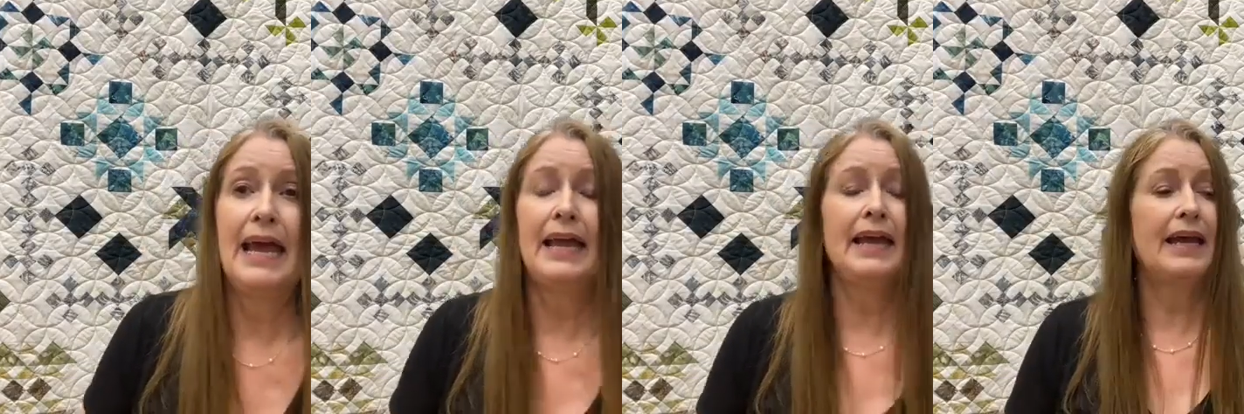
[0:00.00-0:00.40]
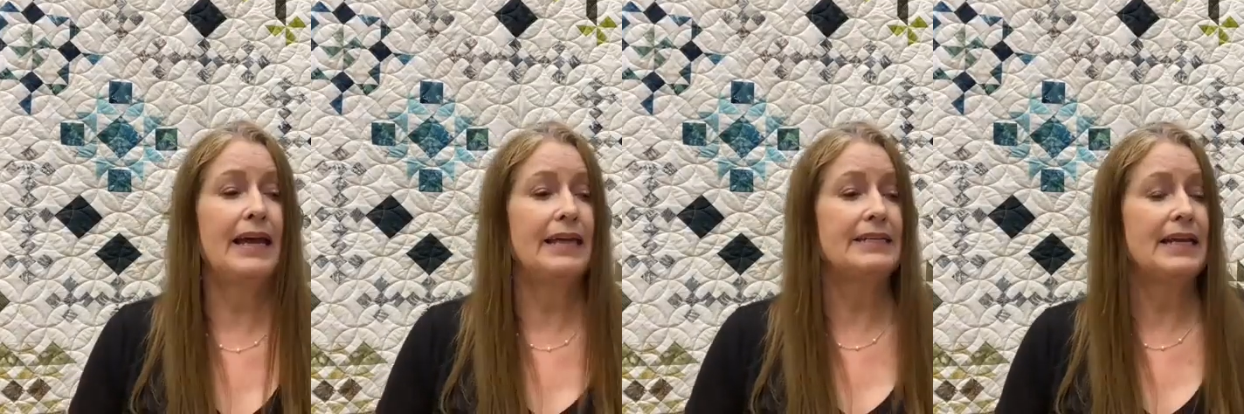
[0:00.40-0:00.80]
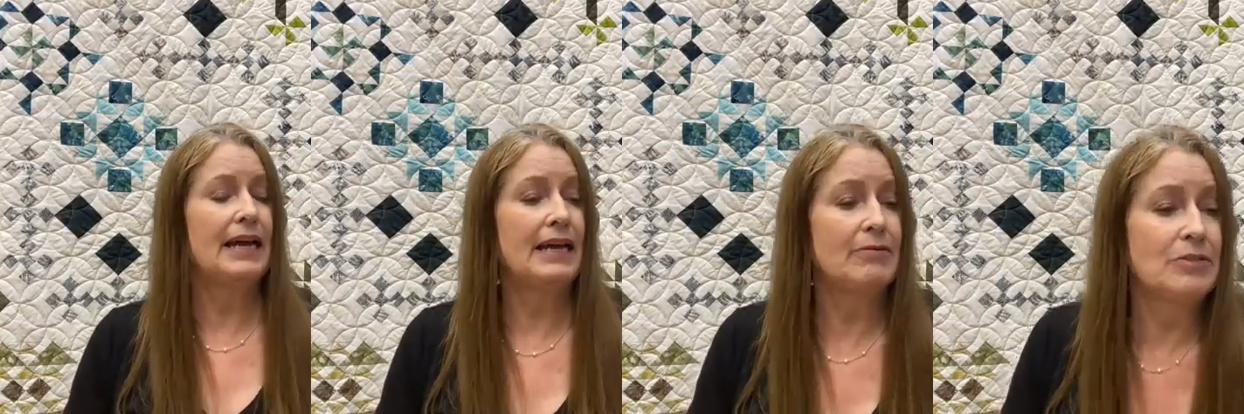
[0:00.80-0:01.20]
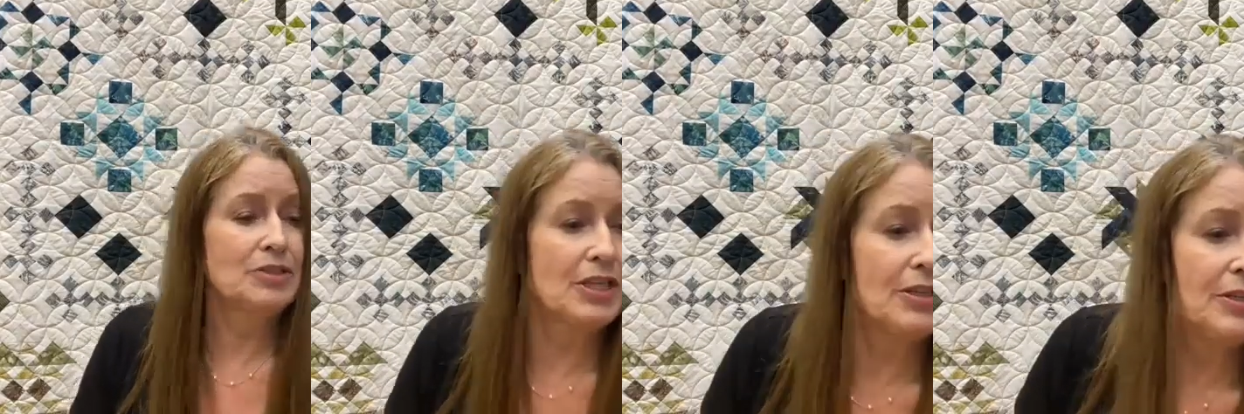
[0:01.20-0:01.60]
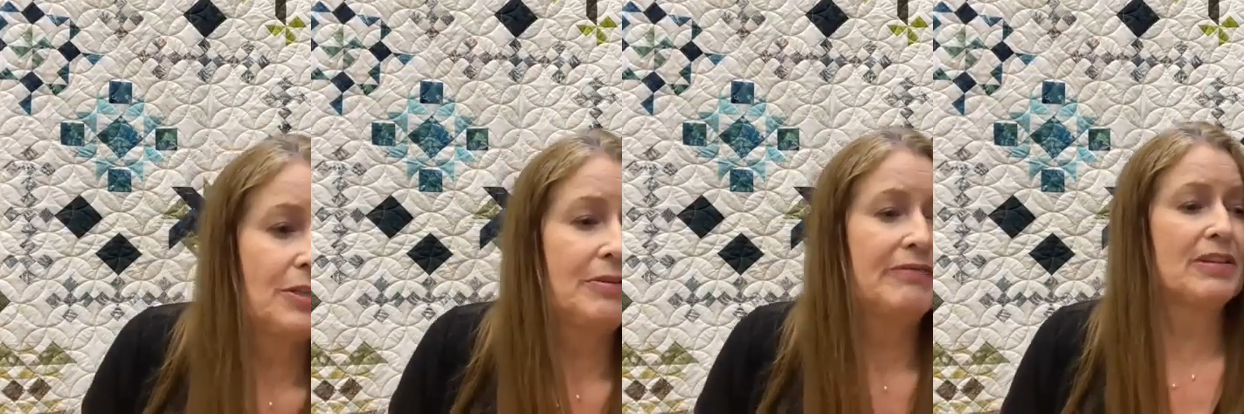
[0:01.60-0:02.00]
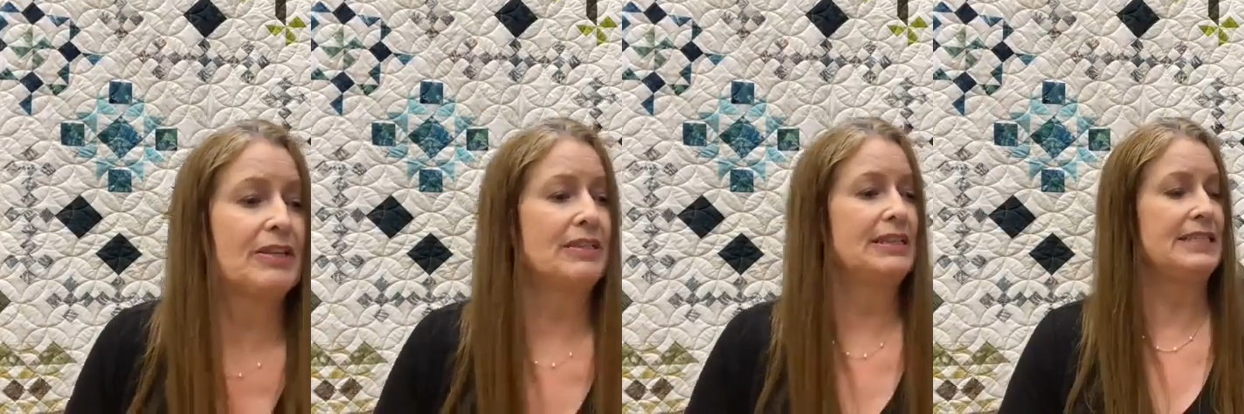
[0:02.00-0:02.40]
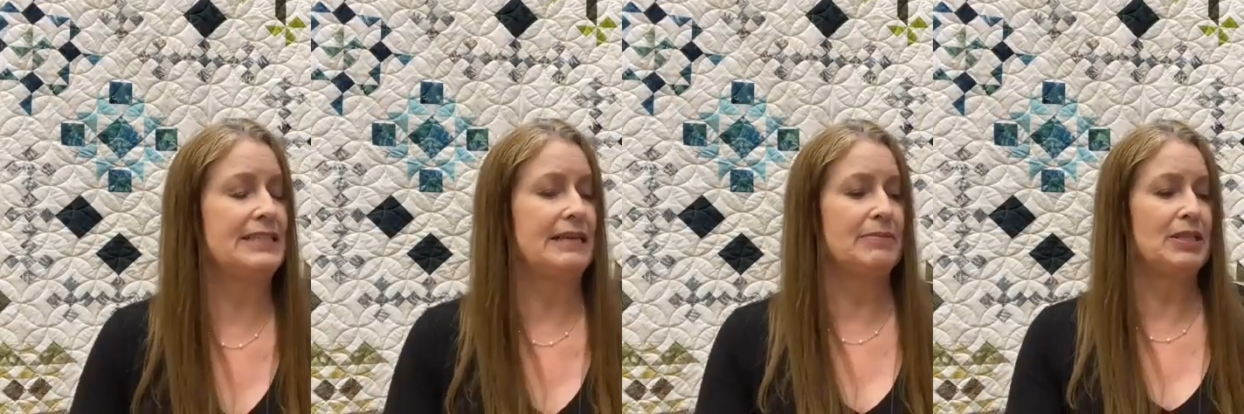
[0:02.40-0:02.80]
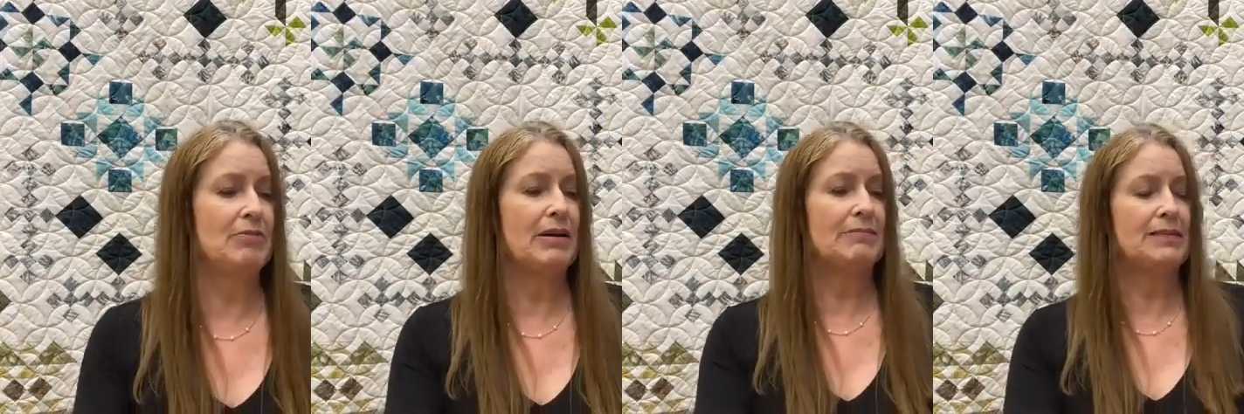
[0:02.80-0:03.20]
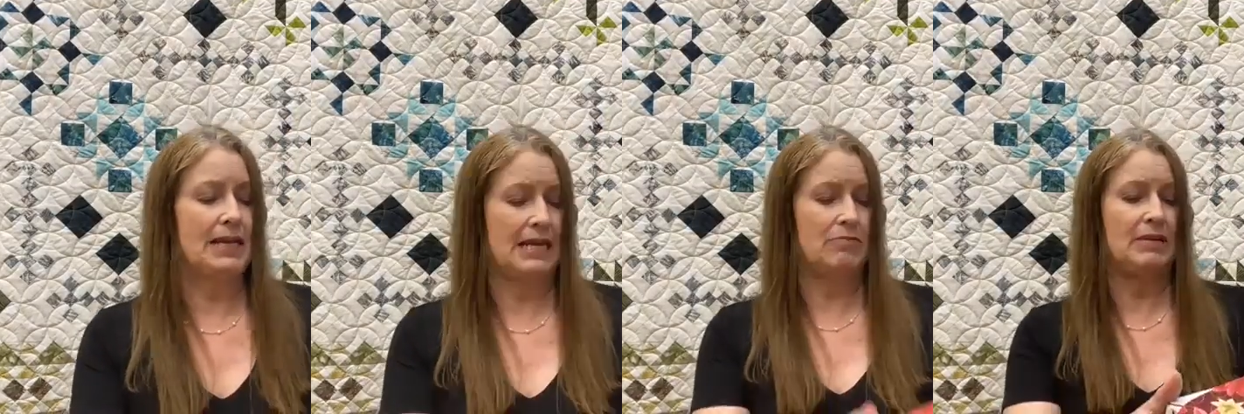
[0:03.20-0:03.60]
and I will show you. We've loaded these up to the website.